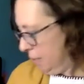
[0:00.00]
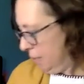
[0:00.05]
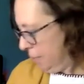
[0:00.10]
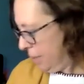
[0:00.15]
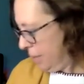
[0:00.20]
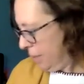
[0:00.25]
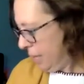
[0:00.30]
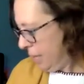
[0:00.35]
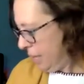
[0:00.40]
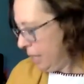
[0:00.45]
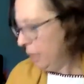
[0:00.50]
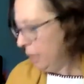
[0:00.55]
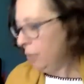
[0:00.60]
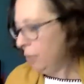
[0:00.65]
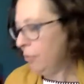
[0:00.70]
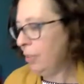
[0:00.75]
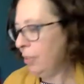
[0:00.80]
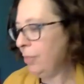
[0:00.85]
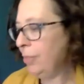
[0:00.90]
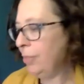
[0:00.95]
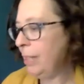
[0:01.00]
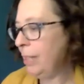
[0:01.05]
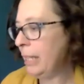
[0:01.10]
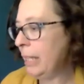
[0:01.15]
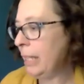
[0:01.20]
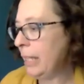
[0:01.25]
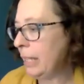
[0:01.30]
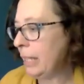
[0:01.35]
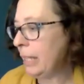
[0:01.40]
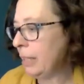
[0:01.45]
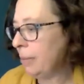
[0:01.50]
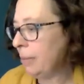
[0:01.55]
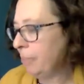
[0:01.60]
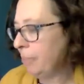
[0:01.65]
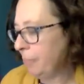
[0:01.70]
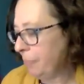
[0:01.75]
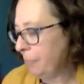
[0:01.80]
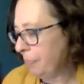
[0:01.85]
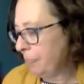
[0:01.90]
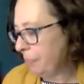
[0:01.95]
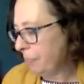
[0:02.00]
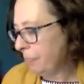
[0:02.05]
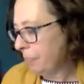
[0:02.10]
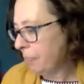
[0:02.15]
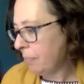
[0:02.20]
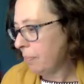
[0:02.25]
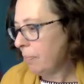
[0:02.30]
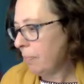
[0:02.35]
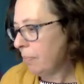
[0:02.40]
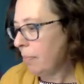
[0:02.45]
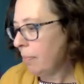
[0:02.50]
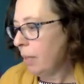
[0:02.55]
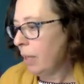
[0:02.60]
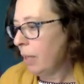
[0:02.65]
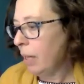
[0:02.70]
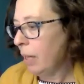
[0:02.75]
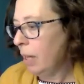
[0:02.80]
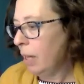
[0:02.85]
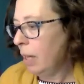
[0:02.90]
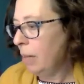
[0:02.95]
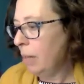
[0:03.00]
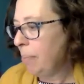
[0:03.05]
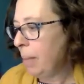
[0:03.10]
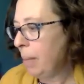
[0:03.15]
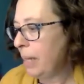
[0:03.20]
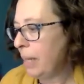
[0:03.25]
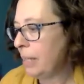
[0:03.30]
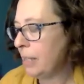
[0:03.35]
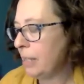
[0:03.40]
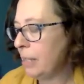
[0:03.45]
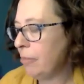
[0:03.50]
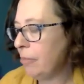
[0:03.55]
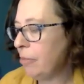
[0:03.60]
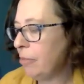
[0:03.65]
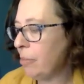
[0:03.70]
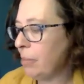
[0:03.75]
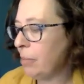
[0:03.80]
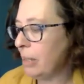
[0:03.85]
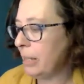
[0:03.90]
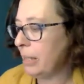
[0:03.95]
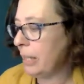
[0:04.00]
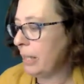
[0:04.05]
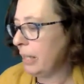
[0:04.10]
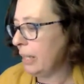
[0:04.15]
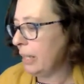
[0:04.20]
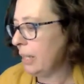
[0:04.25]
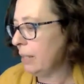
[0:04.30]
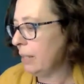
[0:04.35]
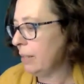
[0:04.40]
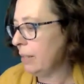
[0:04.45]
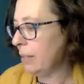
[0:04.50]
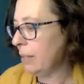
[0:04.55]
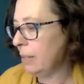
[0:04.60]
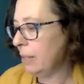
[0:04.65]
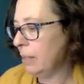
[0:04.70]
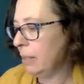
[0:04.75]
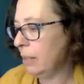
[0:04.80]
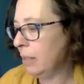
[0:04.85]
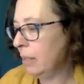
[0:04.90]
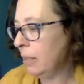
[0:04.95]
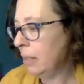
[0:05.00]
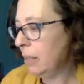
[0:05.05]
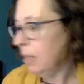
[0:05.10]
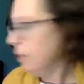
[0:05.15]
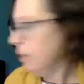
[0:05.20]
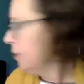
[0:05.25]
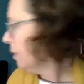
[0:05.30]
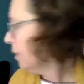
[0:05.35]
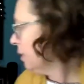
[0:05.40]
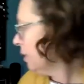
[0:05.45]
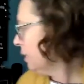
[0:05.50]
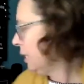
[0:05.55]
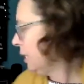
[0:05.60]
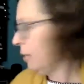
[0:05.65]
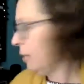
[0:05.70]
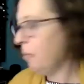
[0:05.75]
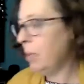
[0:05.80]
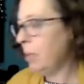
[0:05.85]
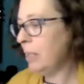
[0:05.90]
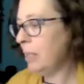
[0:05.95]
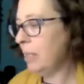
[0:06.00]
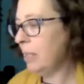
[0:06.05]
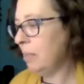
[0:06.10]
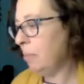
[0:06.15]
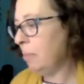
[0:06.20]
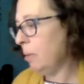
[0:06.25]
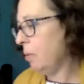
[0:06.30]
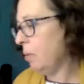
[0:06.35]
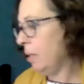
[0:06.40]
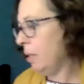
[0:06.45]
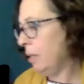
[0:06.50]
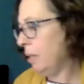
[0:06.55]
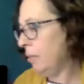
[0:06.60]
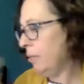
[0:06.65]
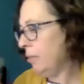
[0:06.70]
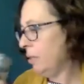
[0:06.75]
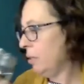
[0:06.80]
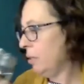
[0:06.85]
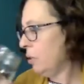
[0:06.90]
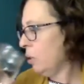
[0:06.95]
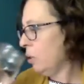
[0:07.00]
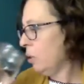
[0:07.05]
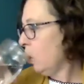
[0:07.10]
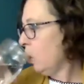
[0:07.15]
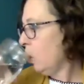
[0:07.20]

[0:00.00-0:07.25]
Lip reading: page 15, medicine for resilience. I'll take one sip of water first.